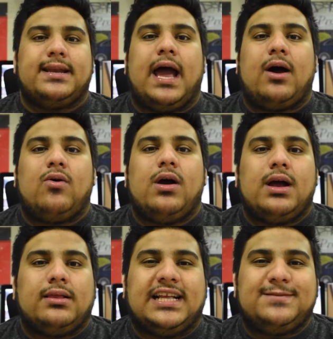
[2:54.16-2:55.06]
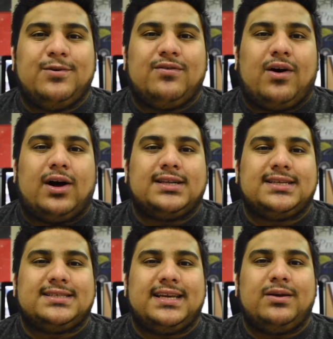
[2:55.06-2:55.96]
Now let's move on
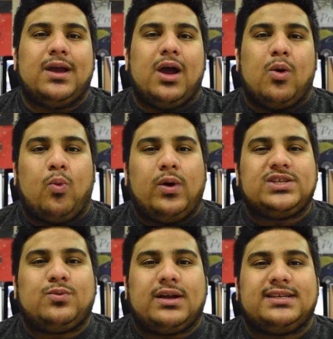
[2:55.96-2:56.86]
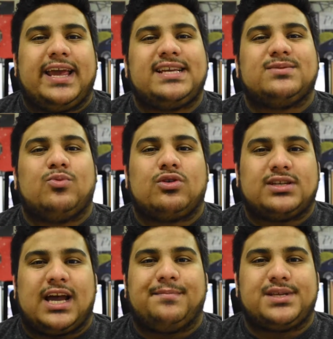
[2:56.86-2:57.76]
to see which one takes more
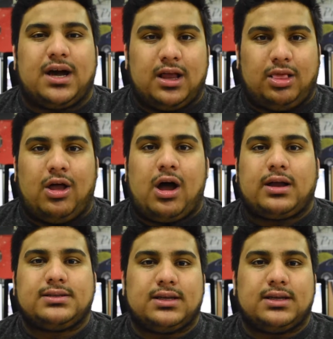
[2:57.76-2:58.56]
time to unlock.